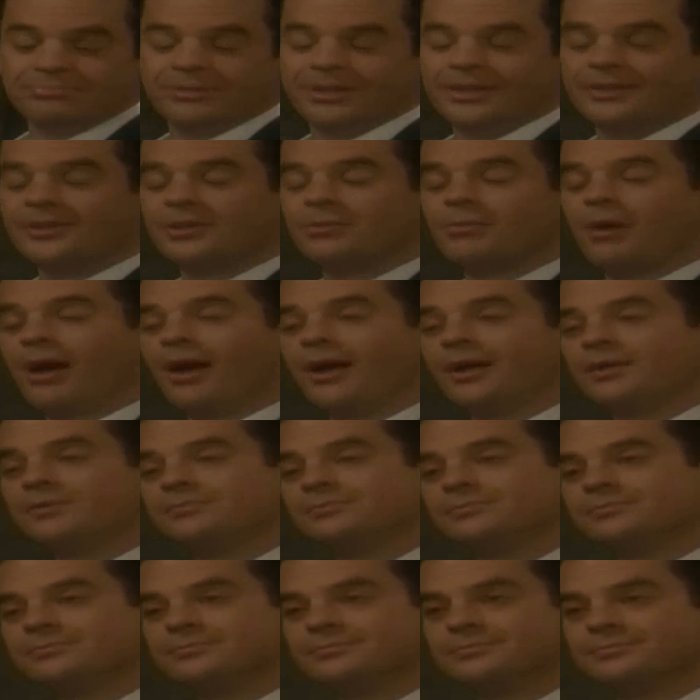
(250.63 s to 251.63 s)
Neither am I.
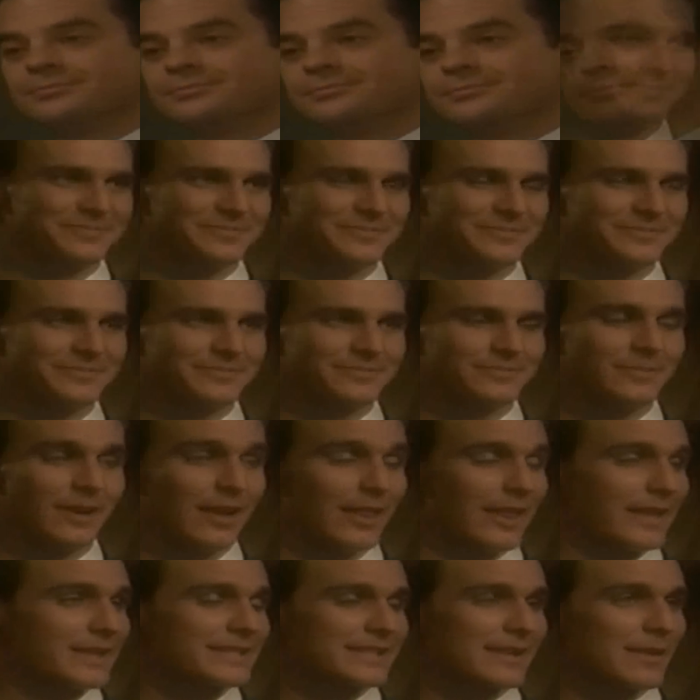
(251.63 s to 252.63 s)

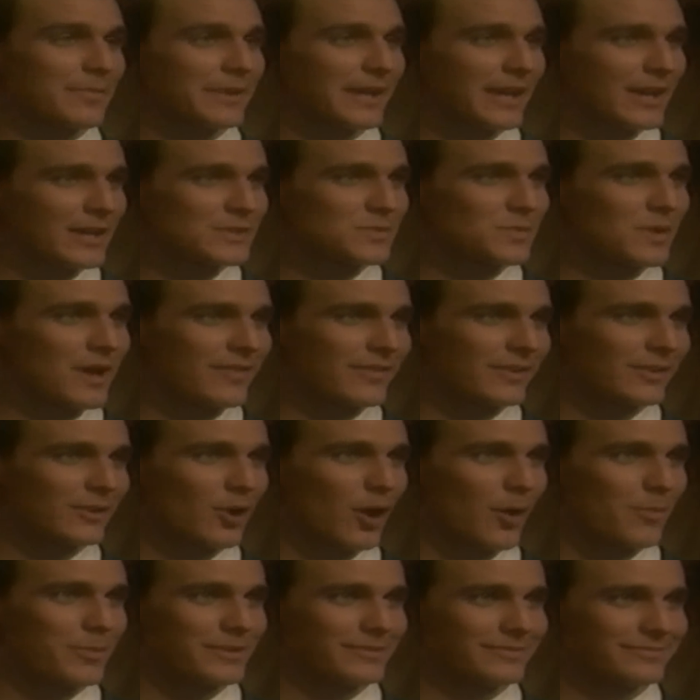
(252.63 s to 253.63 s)
Well, there's something else we have in
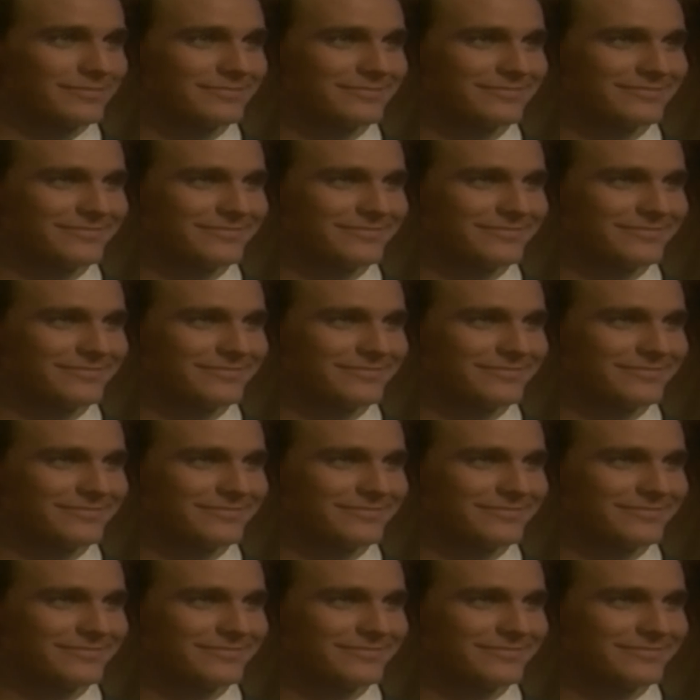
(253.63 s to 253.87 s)
common.